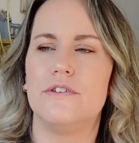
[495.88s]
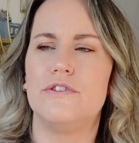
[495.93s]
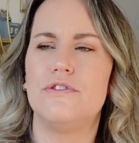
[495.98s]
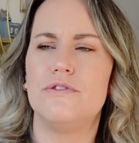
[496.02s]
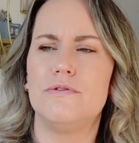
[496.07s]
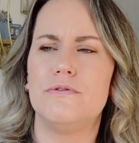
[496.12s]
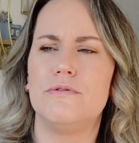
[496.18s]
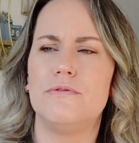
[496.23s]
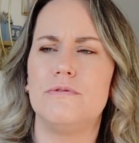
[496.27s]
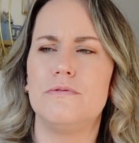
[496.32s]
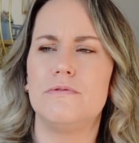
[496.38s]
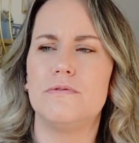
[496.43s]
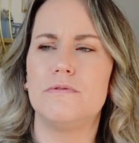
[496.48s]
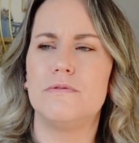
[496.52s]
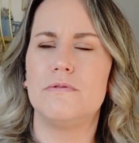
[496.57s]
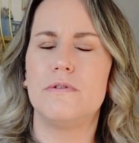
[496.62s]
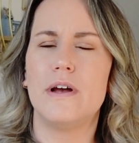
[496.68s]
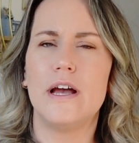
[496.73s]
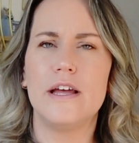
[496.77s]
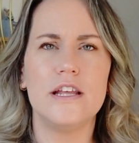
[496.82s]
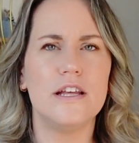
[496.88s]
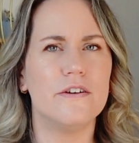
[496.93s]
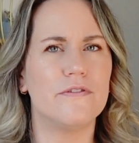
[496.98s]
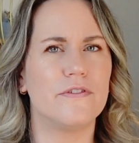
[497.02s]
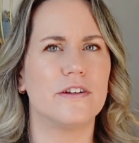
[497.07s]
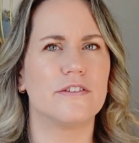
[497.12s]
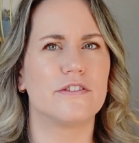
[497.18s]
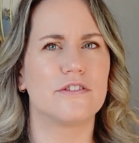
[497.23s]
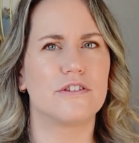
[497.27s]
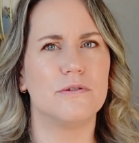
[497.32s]
Do any of
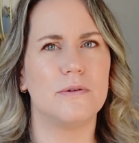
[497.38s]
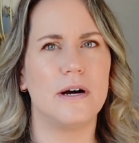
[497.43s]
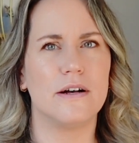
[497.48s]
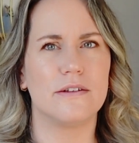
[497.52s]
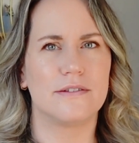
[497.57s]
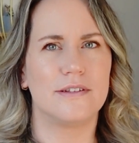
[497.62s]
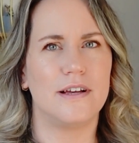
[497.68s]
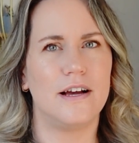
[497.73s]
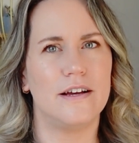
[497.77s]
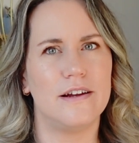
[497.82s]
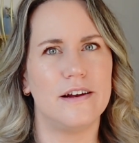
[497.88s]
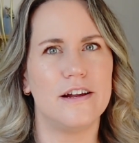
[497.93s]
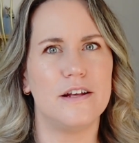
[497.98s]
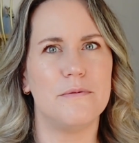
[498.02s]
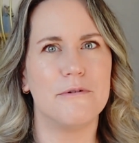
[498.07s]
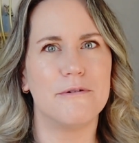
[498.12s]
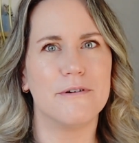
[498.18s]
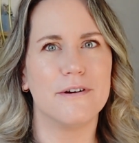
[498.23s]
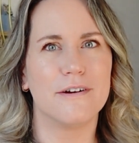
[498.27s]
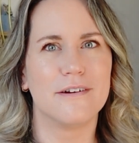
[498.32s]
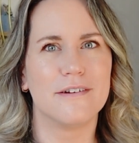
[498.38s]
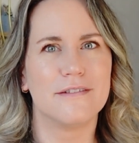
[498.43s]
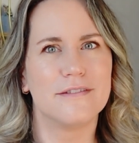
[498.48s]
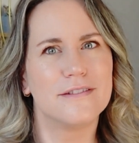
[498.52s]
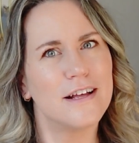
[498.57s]
us go outside anymore?